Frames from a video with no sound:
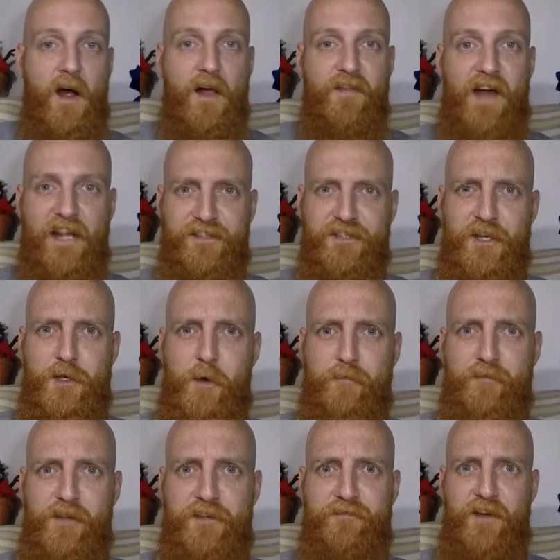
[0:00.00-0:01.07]
That's gonna do it
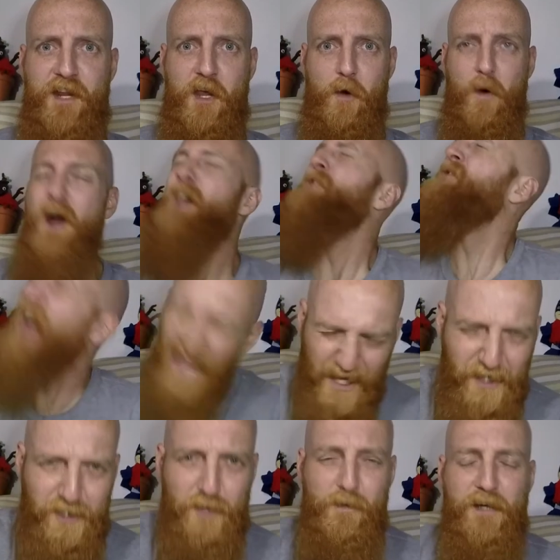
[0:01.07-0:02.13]
for this video. Thank
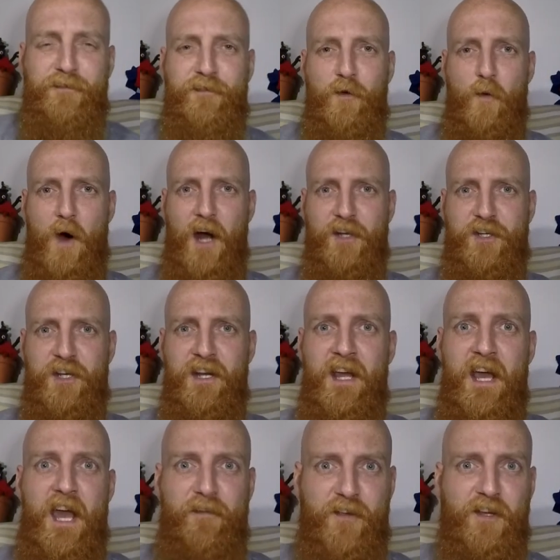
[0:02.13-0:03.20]
you so much for watching.
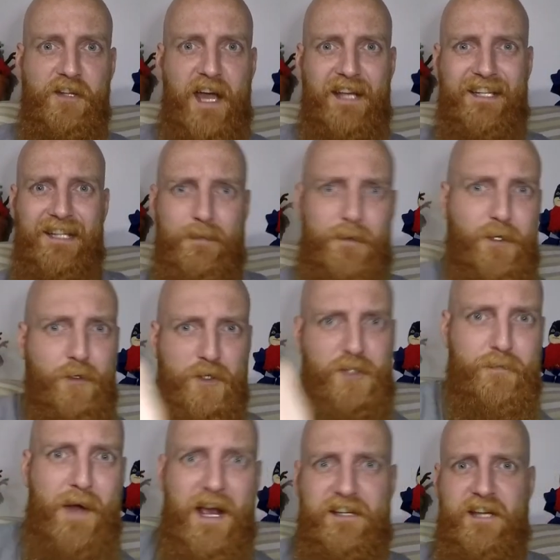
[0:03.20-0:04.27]
If you liked it, then be sure to
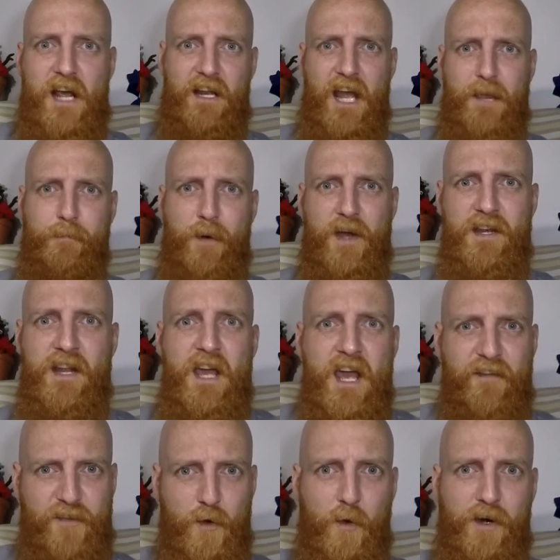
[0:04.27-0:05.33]
smash that like button.
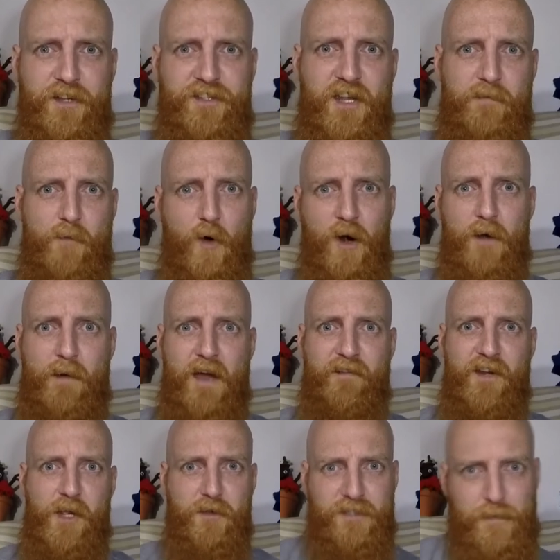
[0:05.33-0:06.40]
If you want to see more of my
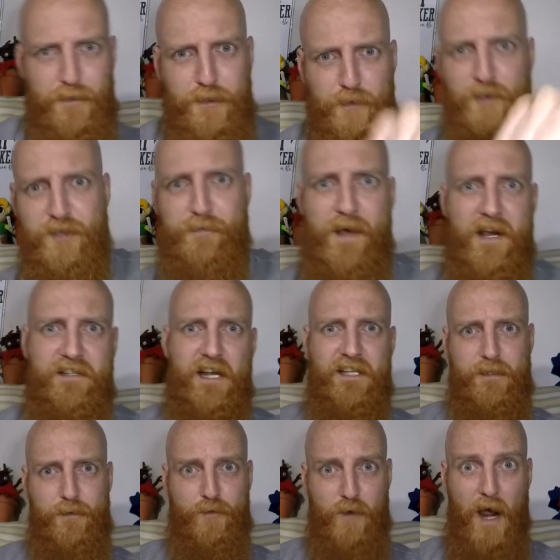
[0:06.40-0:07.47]
videos, then be sure to smash that
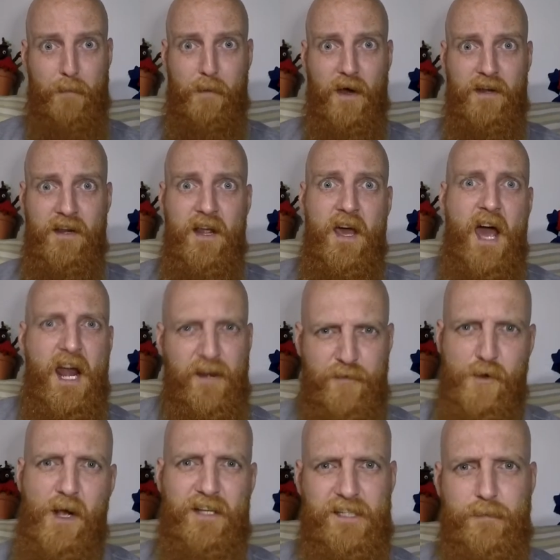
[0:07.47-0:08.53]
subscribe button. And if
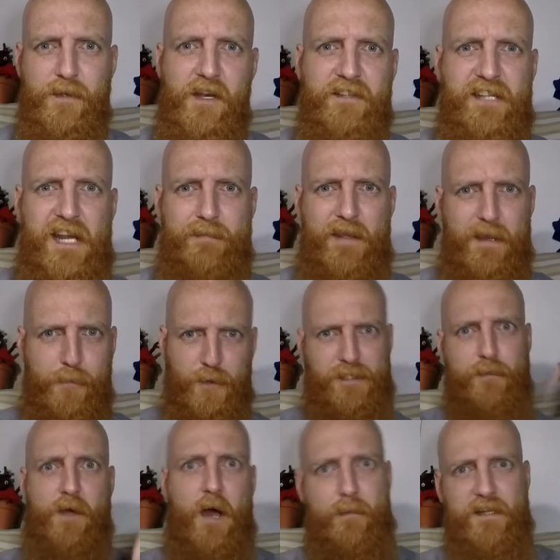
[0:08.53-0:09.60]
you got something to say to me, then put
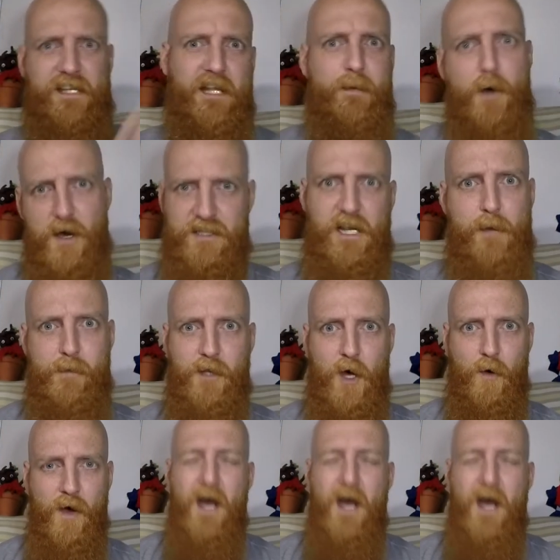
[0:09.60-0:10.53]
some comments in the box down below.